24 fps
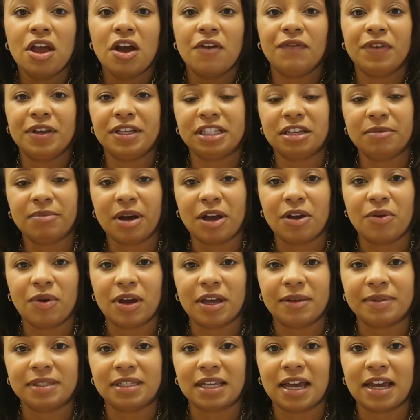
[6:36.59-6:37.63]
Visit my
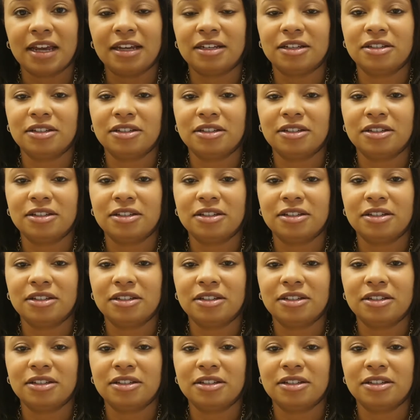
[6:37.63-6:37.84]
website,